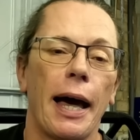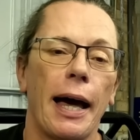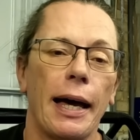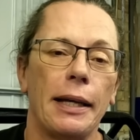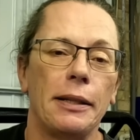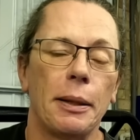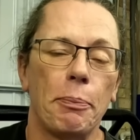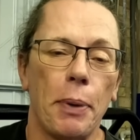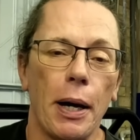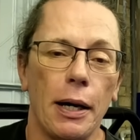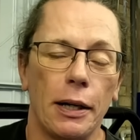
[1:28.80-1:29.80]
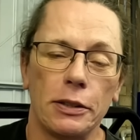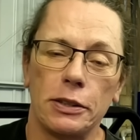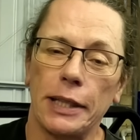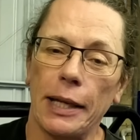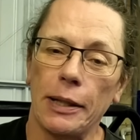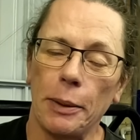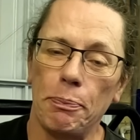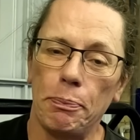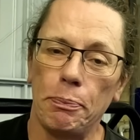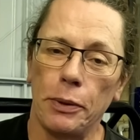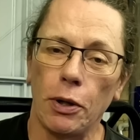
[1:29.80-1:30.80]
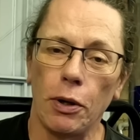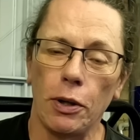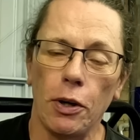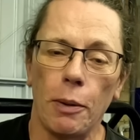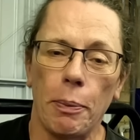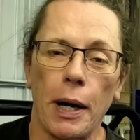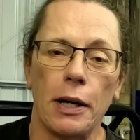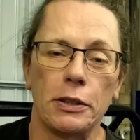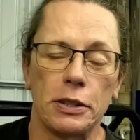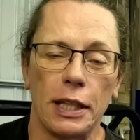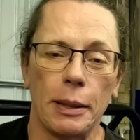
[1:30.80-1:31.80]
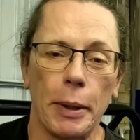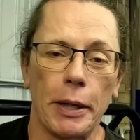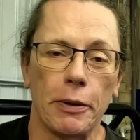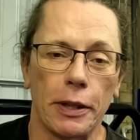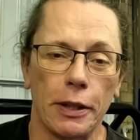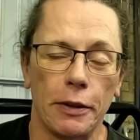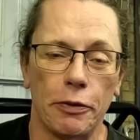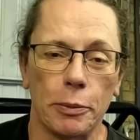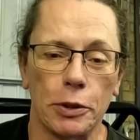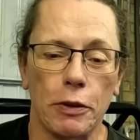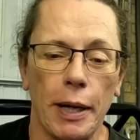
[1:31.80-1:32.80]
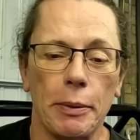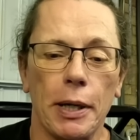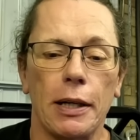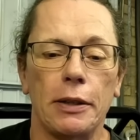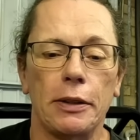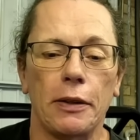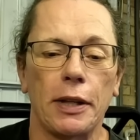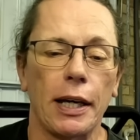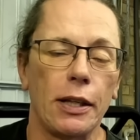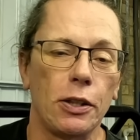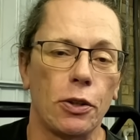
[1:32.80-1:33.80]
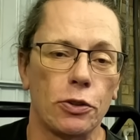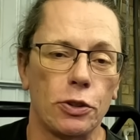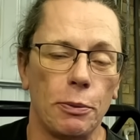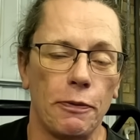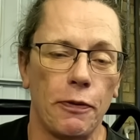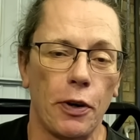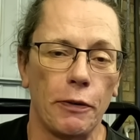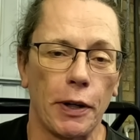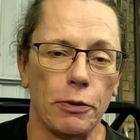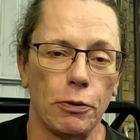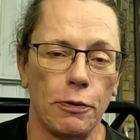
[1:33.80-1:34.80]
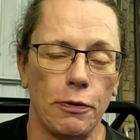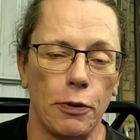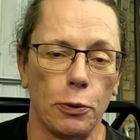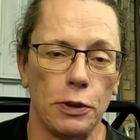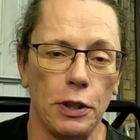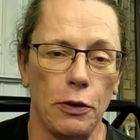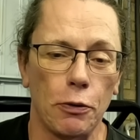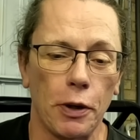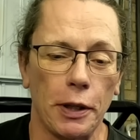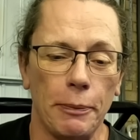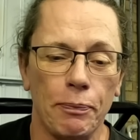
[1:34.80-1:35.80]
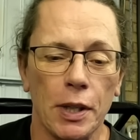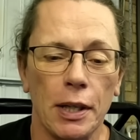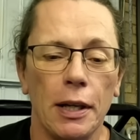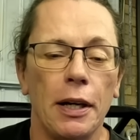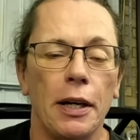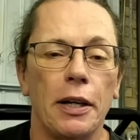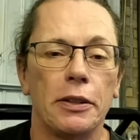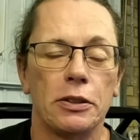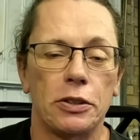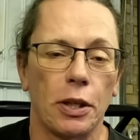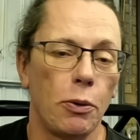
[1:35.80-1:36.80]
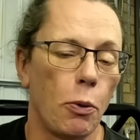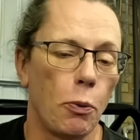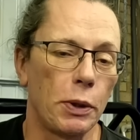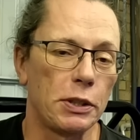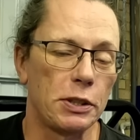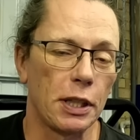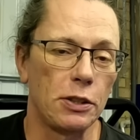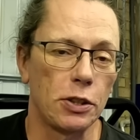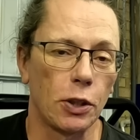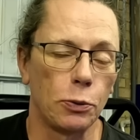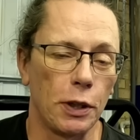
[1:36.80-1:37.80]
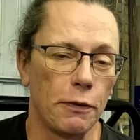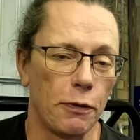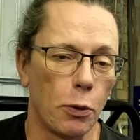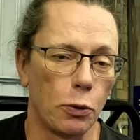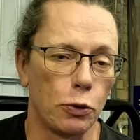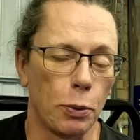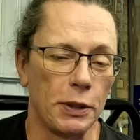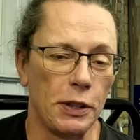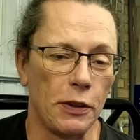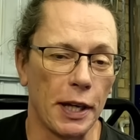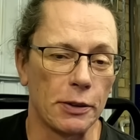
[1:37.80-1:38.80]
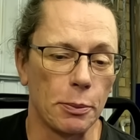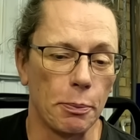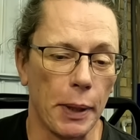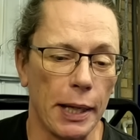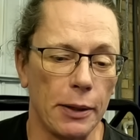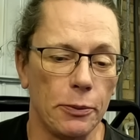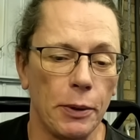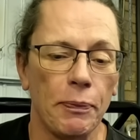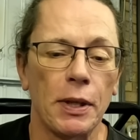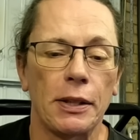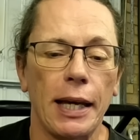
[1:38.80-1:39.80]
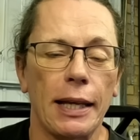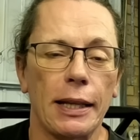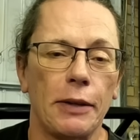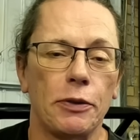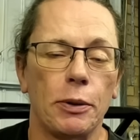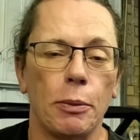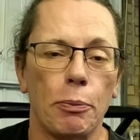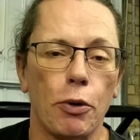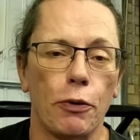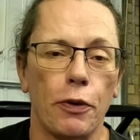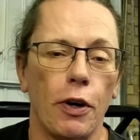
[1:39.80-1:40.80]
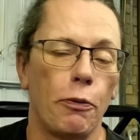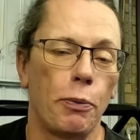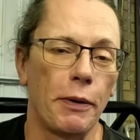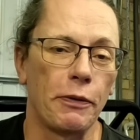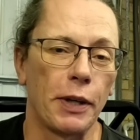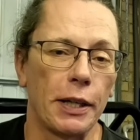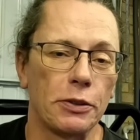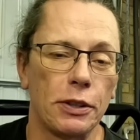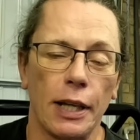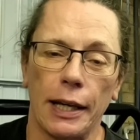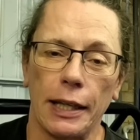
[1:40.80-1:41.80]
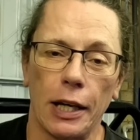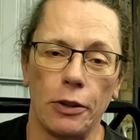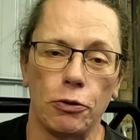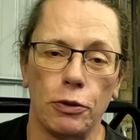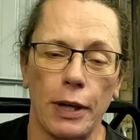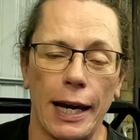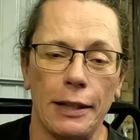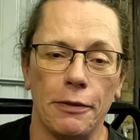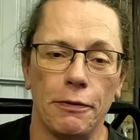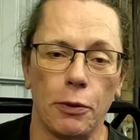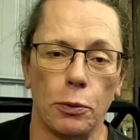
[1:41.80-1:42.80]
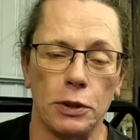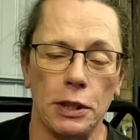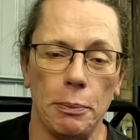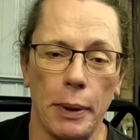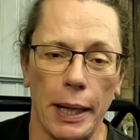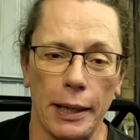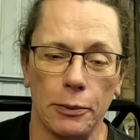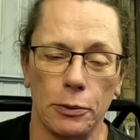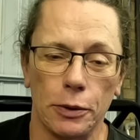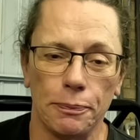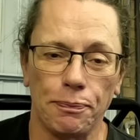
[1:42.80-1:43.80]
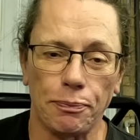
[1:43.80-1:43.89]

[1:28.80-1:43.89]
And the parts, now they got a lot of parts in America from a scrapyard, they only cost them $543. So once they sold it for £20,000, that left them a profit of £1,840.